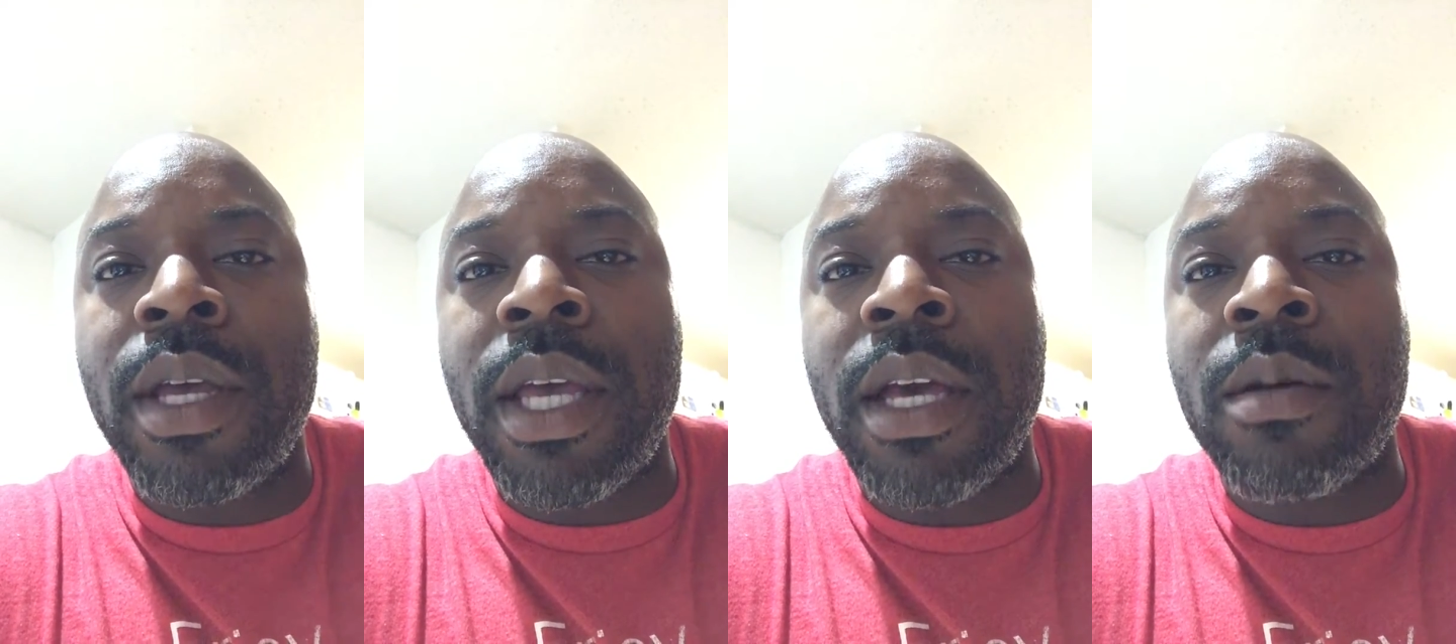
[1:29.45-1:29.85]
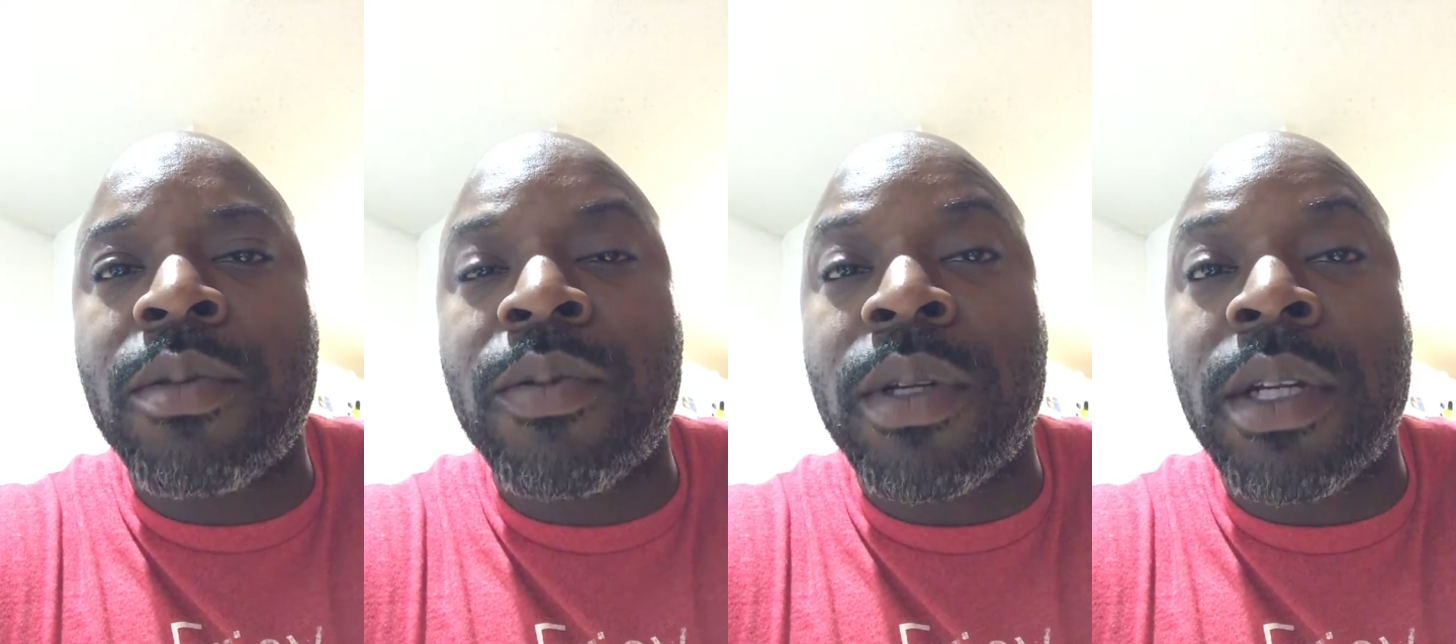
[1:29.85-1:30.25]
it
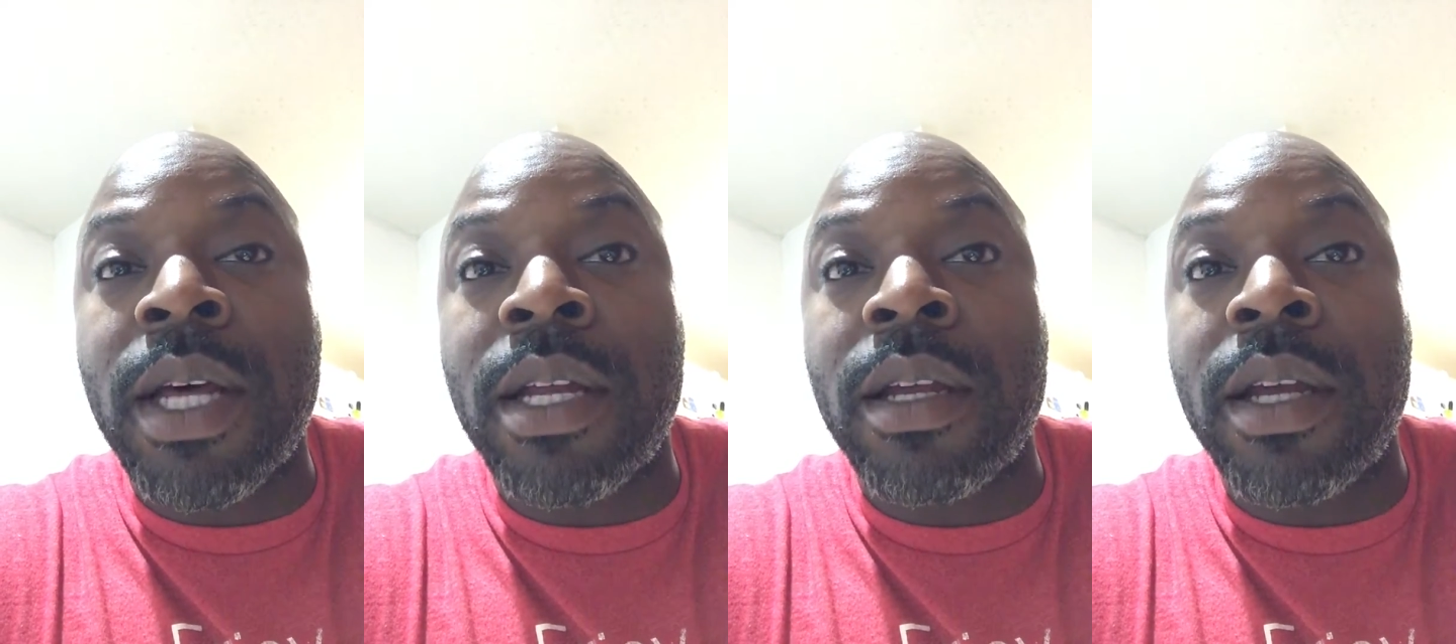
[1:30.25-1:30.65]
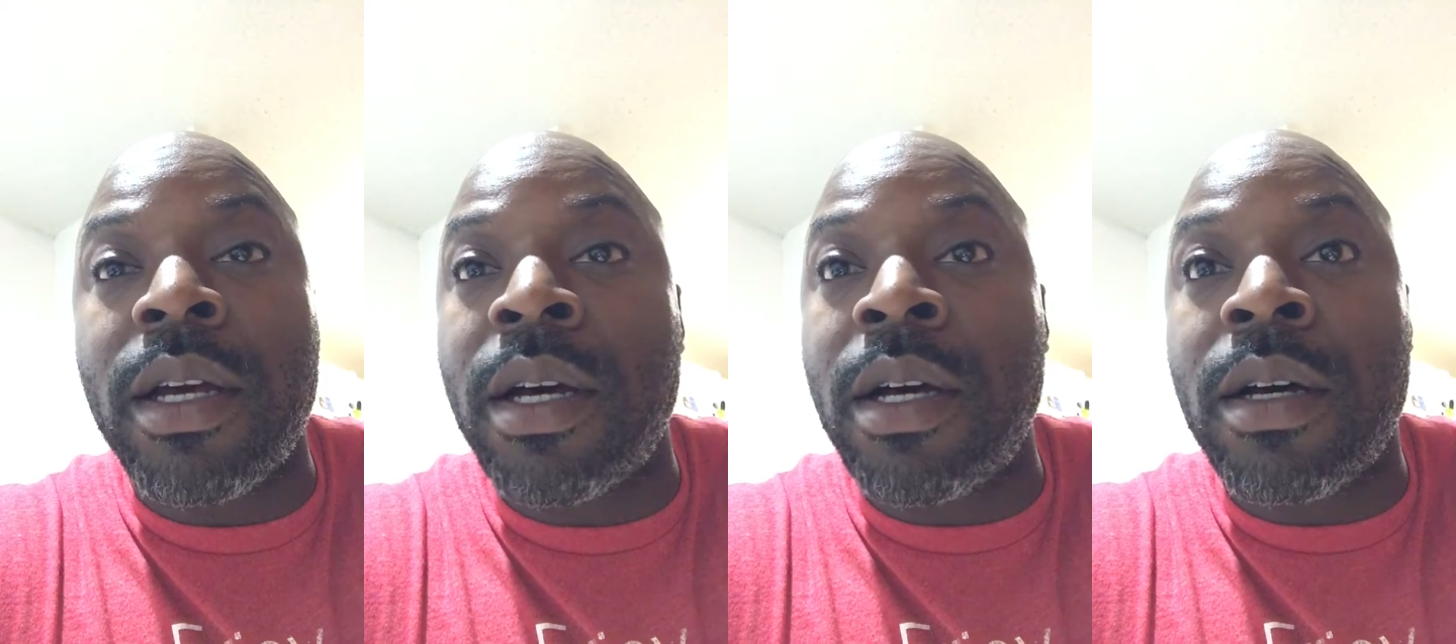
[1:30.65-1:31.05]
helps with a lot
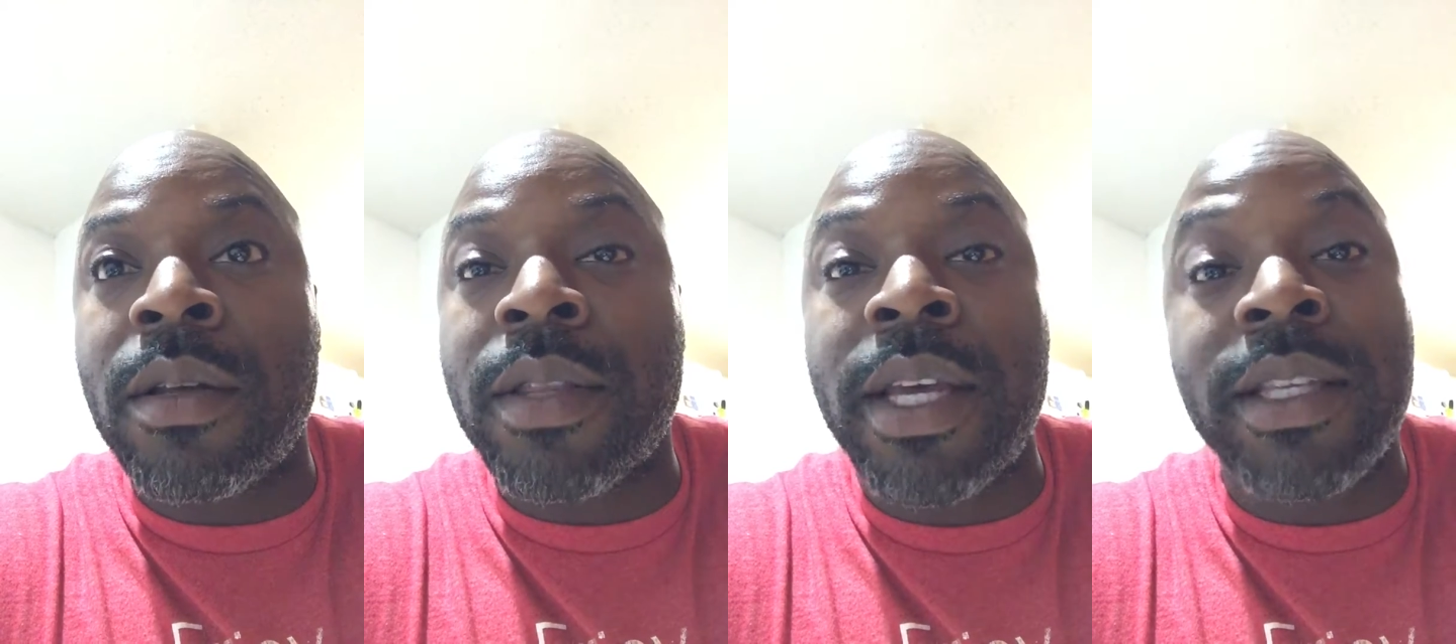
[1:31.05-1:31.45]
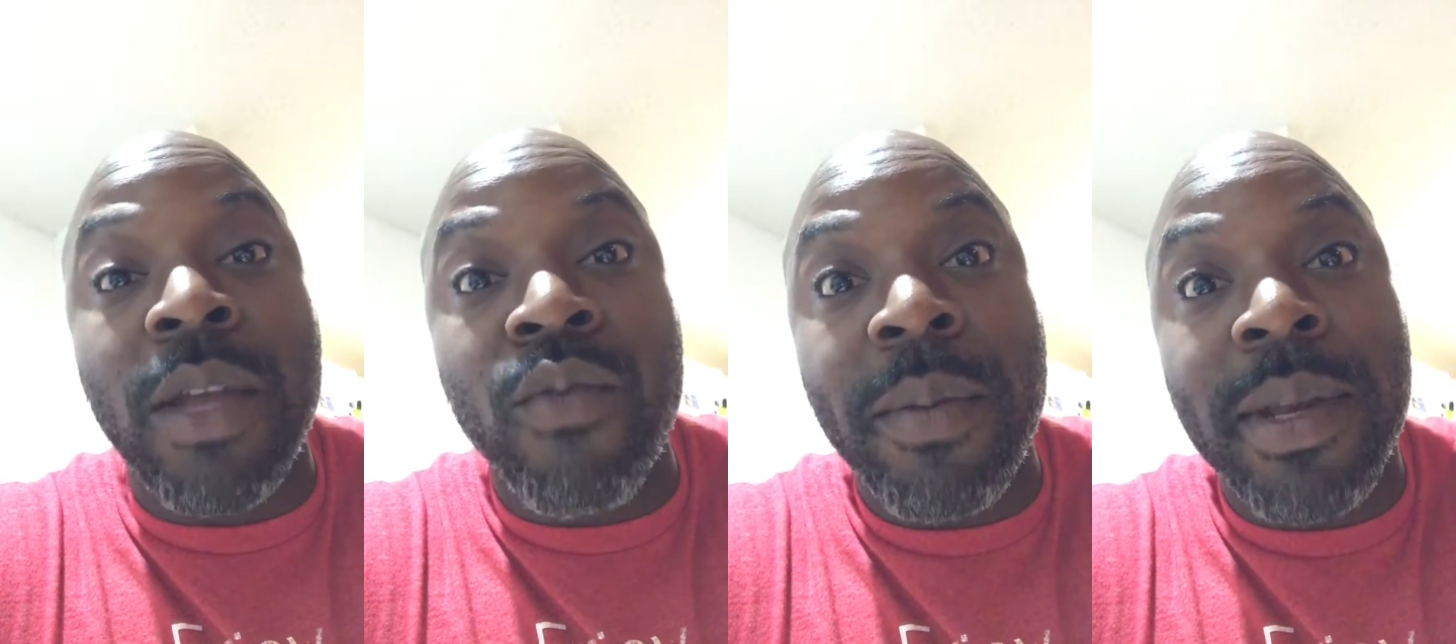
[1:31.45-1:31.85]
of things
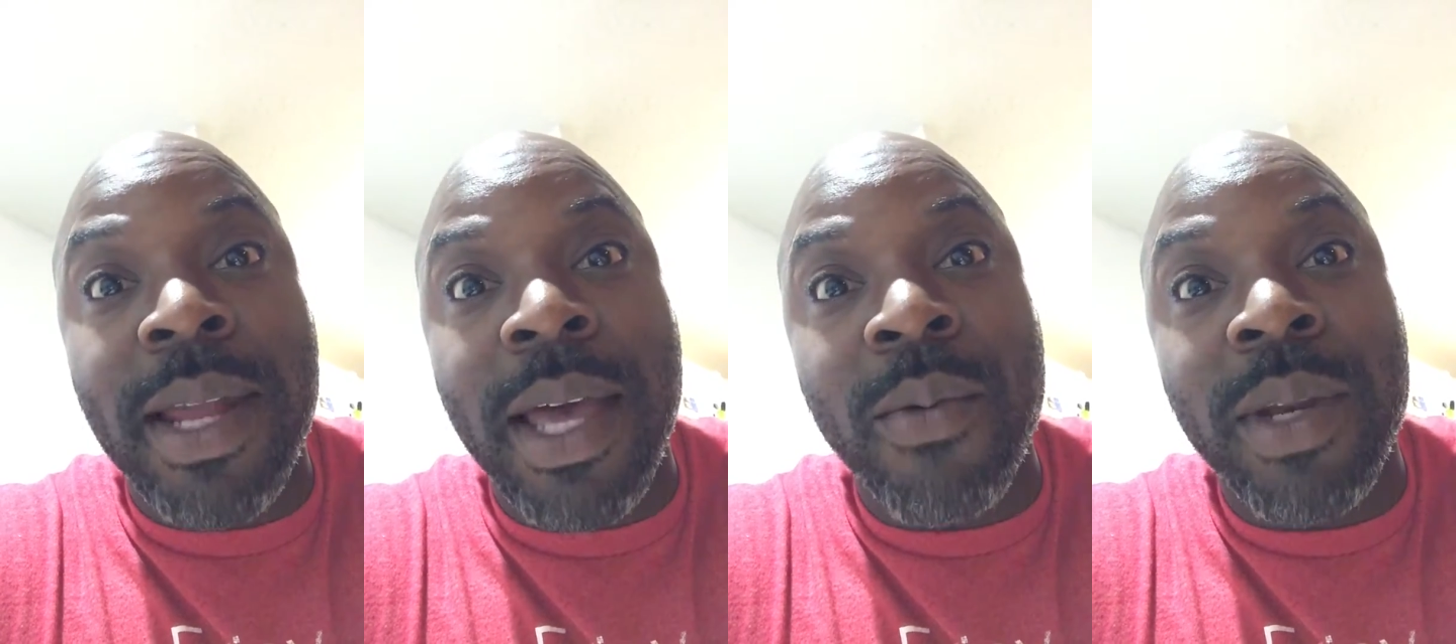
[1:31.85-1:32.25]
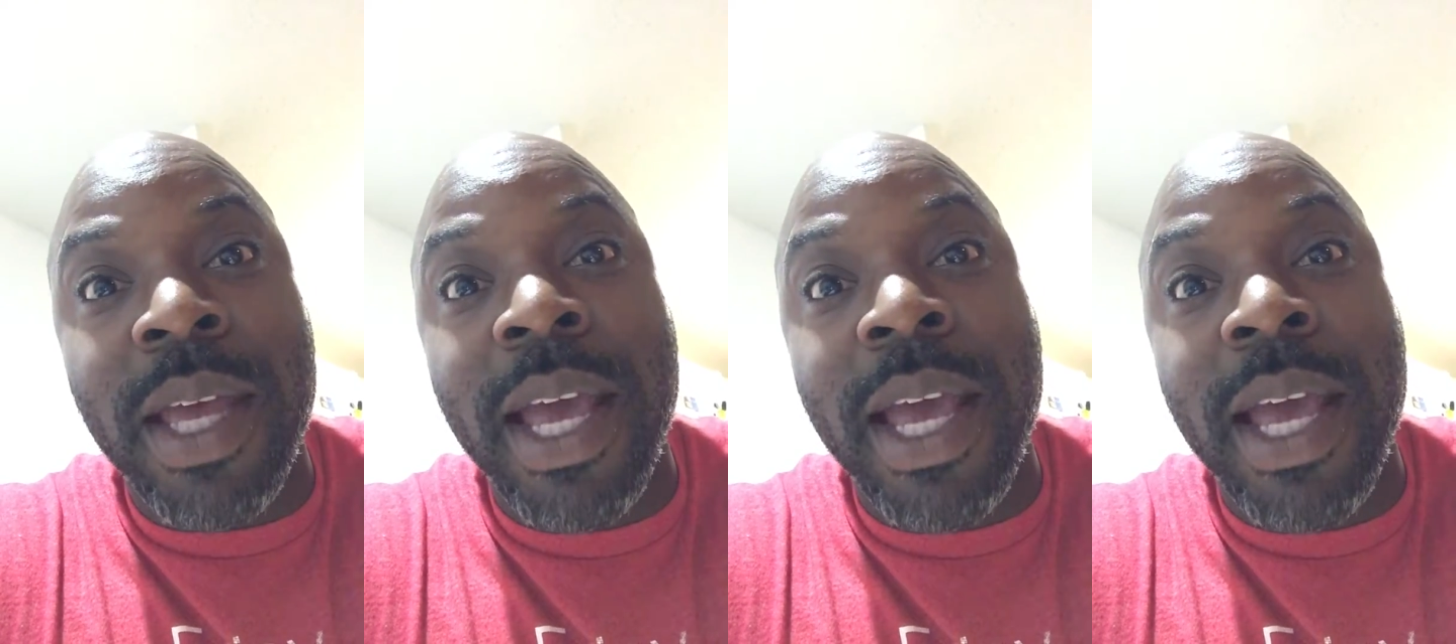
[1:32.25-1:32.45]
that women like with the